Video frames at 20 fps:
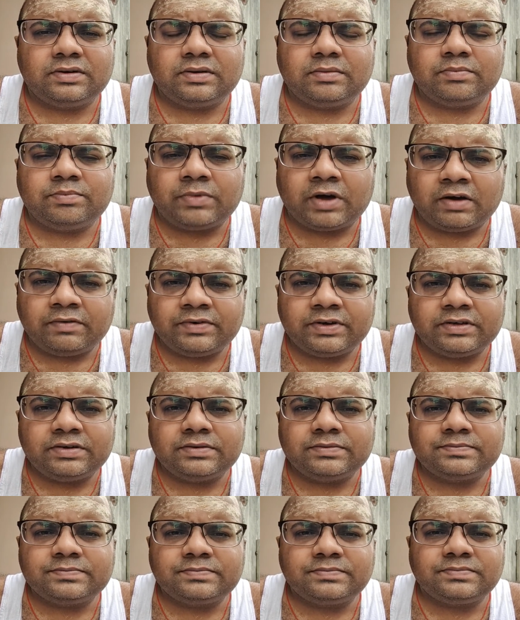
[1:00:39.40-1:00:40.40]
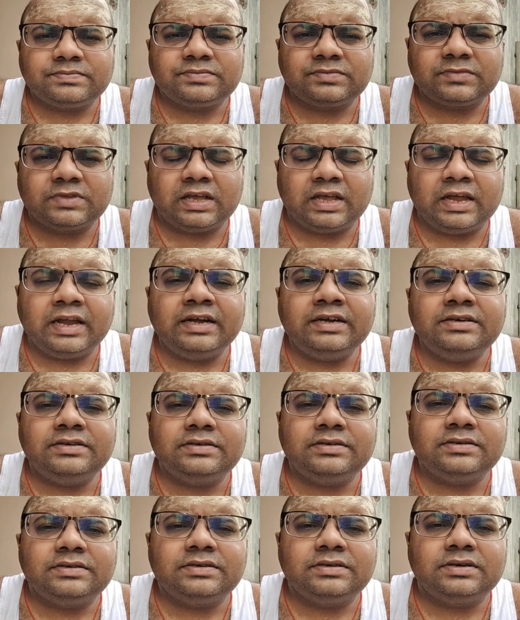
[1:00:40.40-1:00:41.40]
power, and
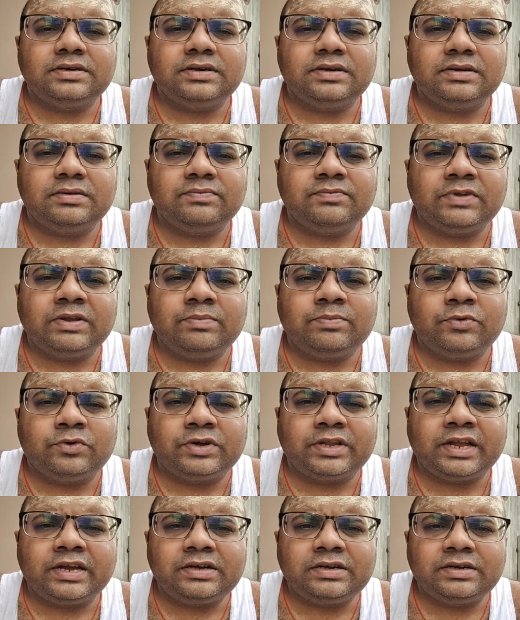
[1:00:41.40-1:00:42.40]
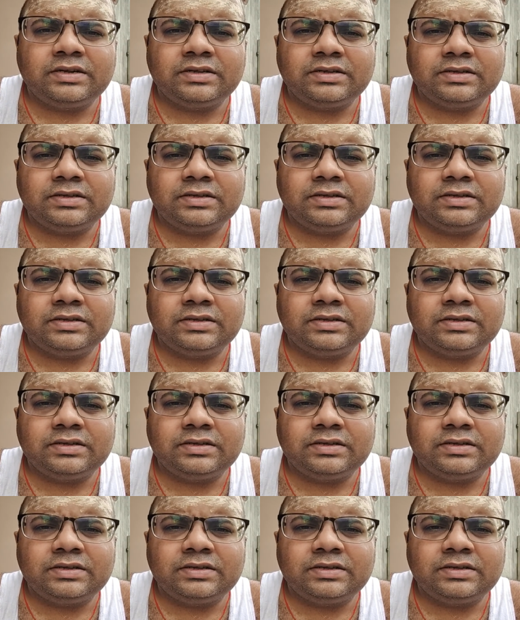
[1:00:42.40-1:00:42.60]
will protect